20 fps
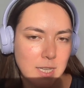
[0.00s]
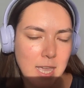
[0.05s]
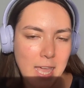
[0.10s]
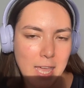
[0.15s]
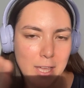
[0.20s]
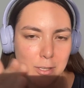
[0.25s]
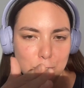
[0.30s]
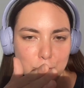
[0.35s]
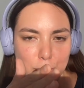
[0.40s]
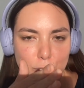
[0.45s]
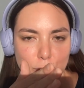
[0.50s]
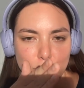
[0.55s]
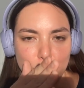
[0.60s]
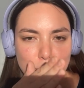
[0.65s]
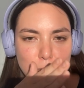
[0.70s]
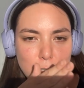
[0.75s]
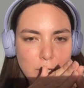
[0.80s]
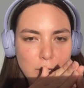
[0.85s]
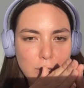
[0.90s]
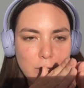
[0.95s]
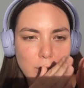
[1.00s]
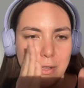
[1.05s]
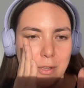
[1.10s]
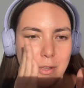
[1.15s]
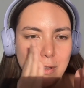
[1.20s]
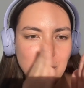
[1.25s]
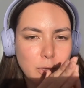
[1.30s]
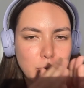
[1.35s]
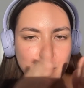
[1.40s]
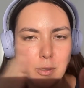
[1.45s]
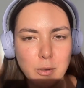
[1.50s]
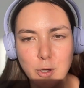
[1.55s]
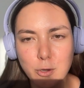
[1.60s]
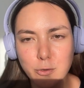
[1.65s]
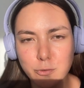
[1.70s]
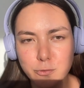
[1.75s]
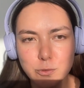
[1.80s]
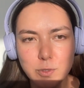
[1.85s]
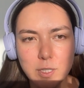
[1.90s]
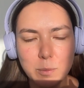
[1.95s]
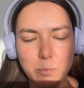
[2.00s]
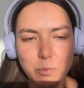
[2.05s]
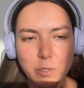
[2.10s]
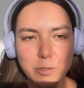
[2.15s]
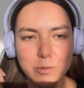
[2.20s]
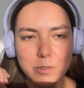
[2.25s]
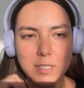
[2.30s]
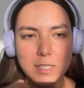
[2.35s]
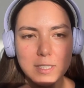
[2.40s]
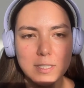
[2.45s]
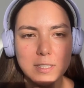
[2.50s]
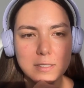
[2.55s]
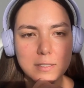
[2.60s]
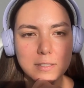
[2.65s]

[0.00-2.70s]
How do you go through that process?